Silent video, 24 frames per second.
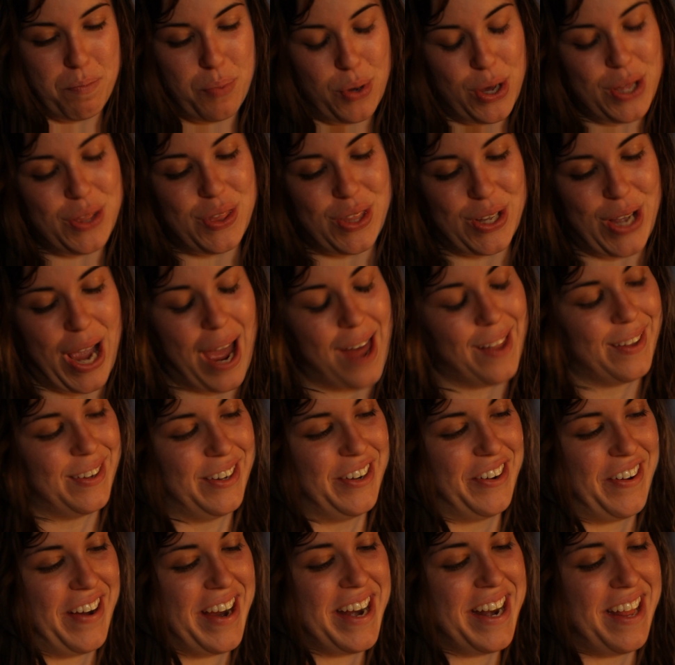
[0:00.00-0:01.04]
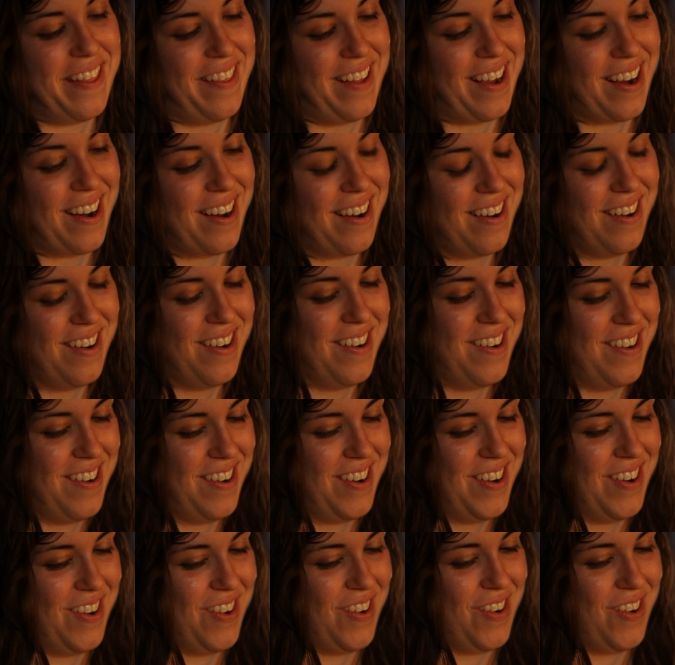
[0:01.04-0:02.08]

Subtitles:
with cockroaches running around, working,